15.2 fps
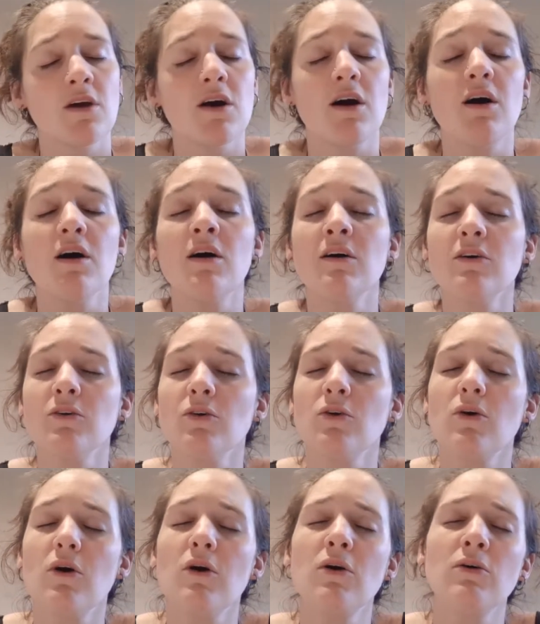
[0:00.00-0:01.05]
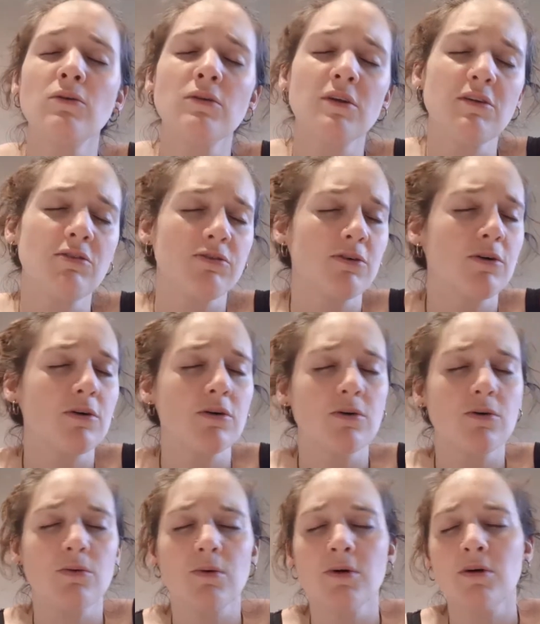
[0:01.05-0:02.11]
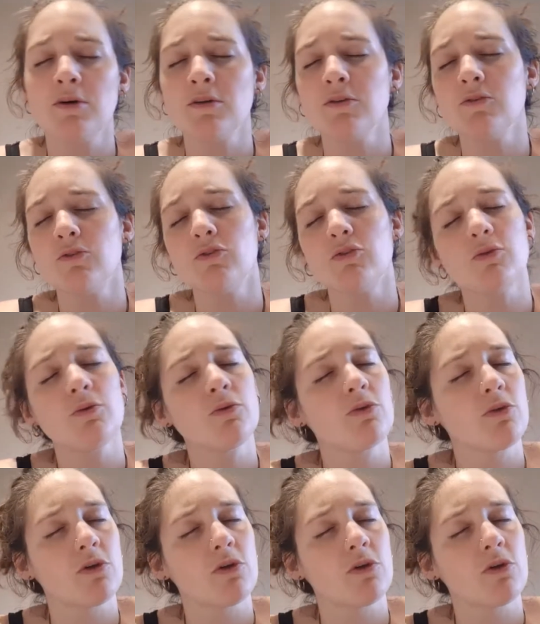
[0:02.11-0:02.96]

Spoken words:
Hunger only for a world of truth.